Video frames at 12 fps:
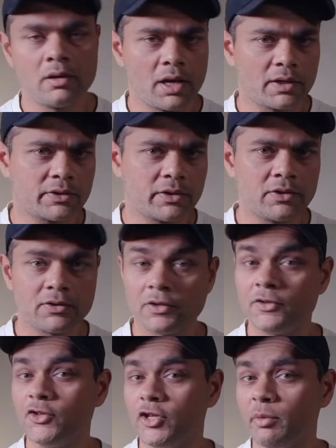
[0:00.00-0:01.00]
Next is
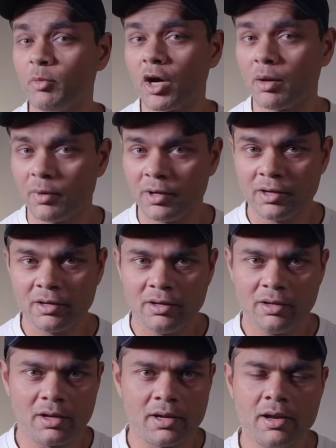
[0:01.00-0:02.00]
GMOM,
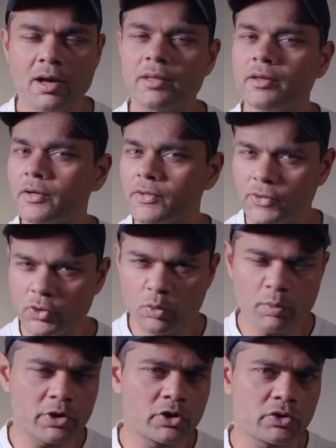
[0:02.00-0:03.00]
another
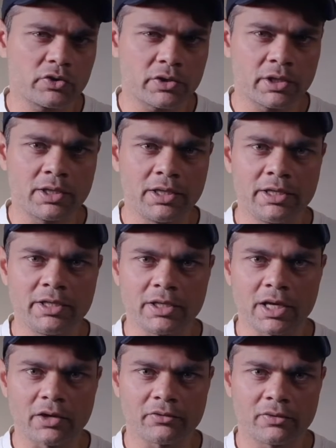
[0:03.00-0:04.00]
super interesting
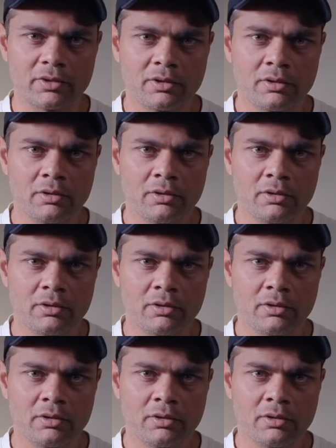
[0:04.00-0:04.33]
ETF.